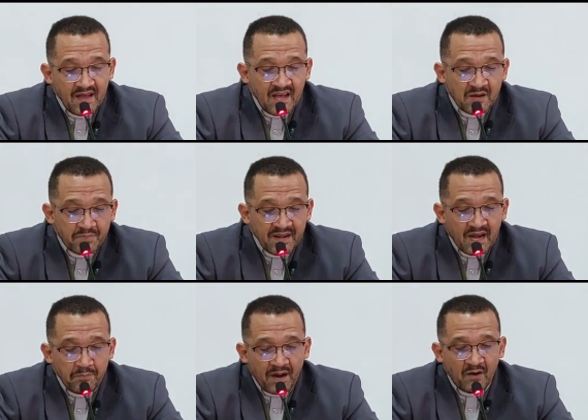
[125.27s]
and bring
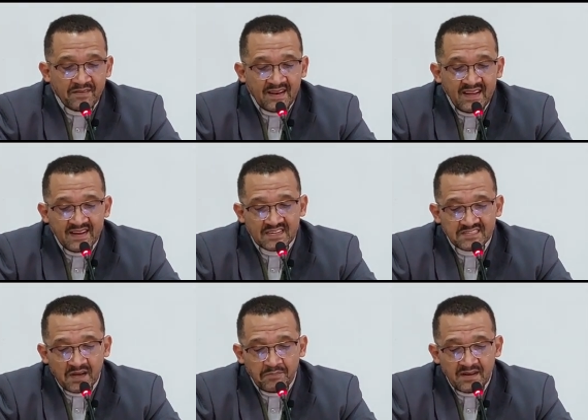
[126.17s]
about the needed
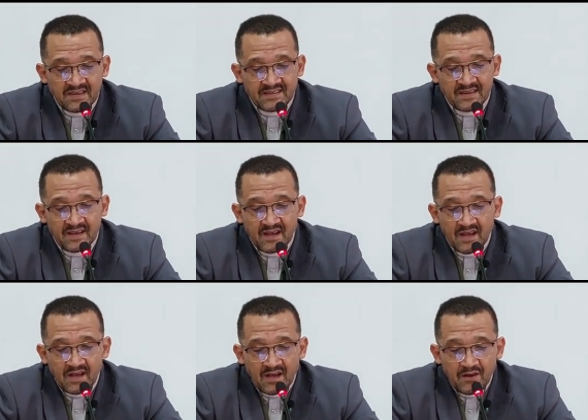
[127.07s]
stability
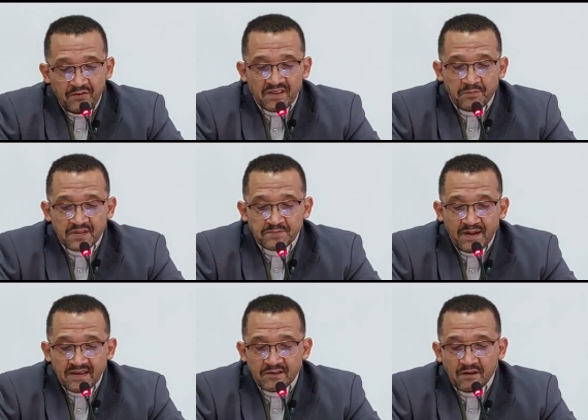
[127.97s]
for the
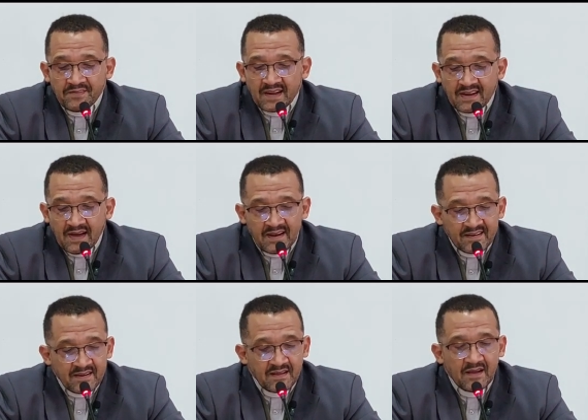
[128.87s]
prosperity of that
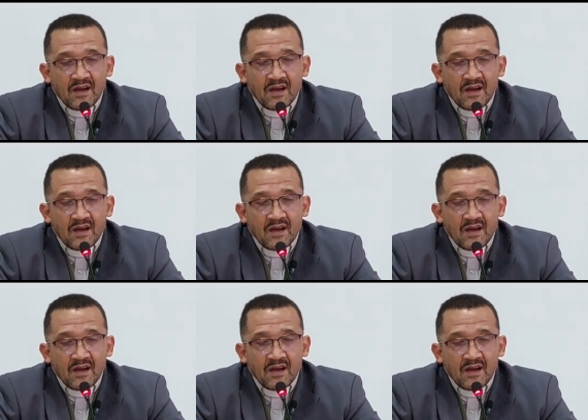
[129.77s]
country,